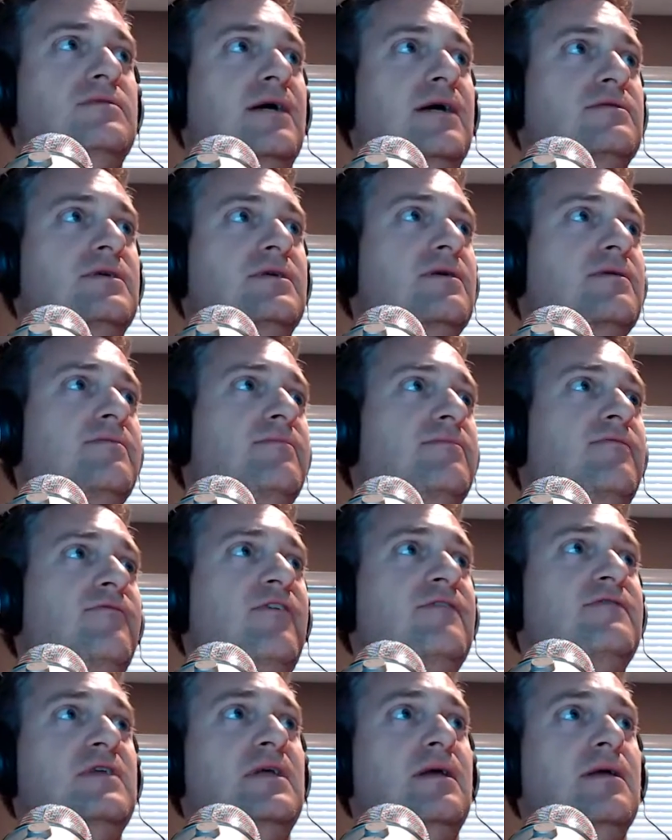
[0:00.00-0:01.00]
down to
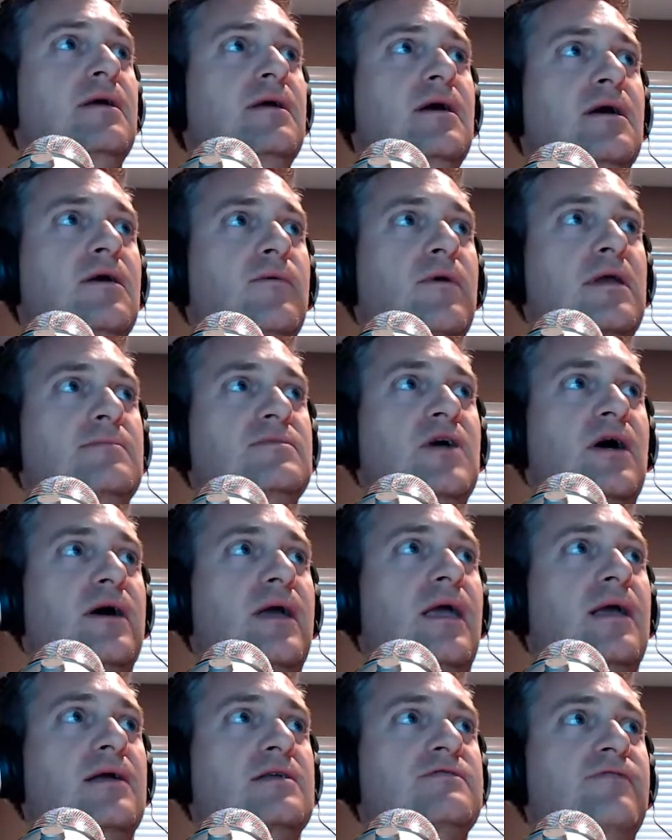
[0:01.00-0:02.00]
50. When I'm
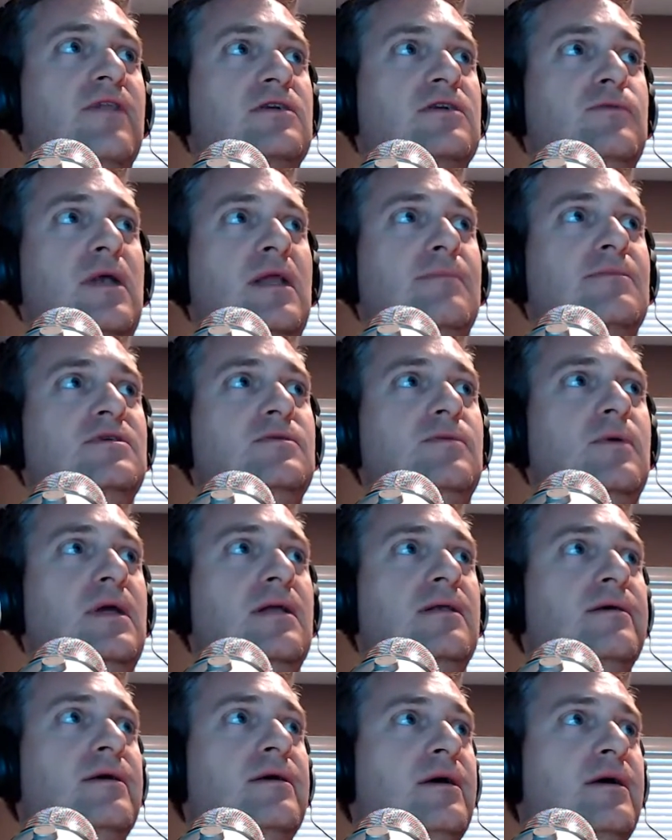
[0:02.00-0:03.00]
talking, it's fluctuating
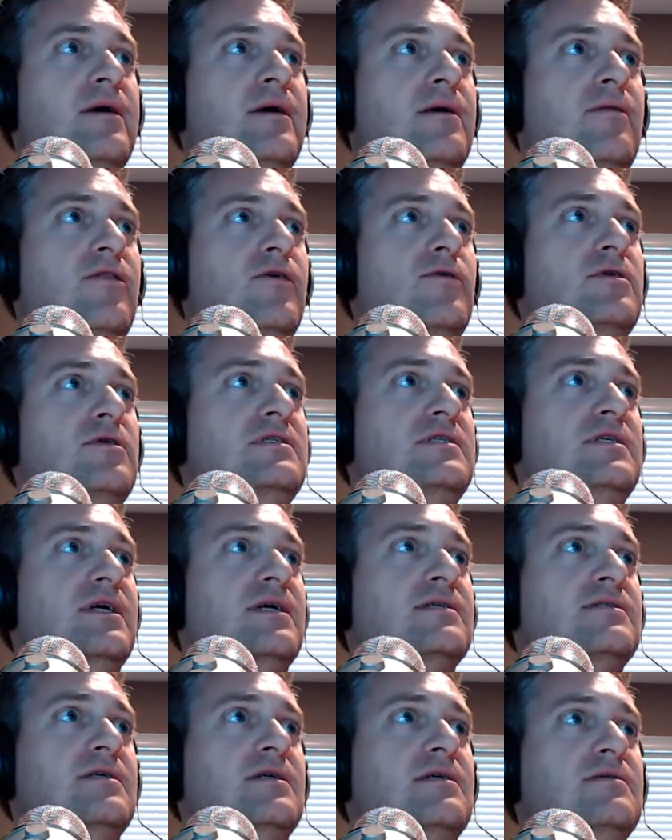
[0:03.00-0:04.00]
between
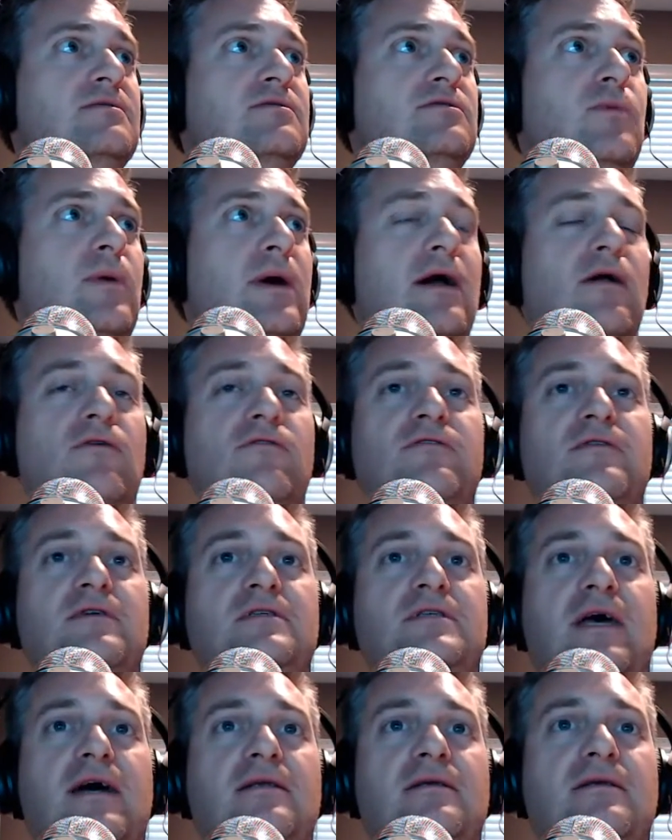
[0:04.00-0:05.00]
36 and 12. Is
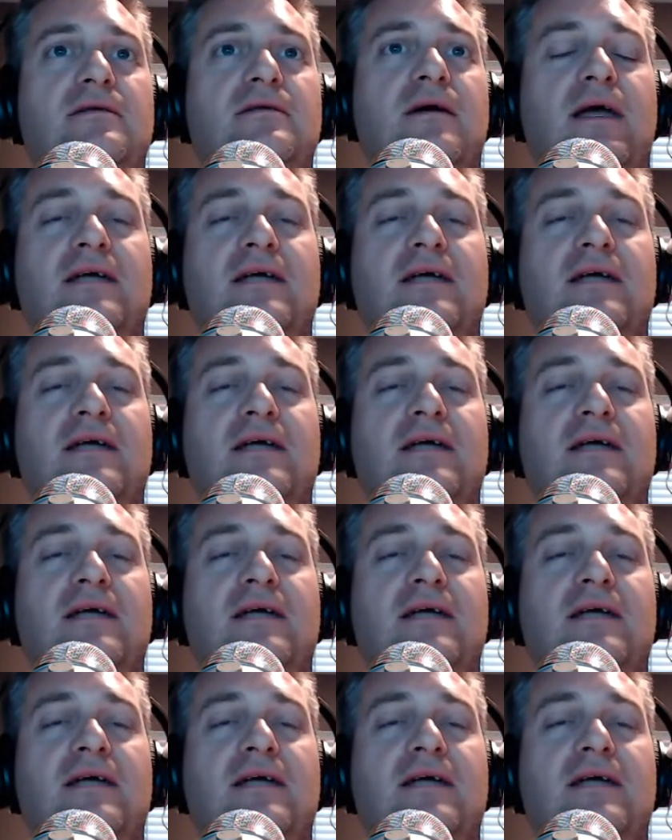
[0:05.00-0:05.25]
that?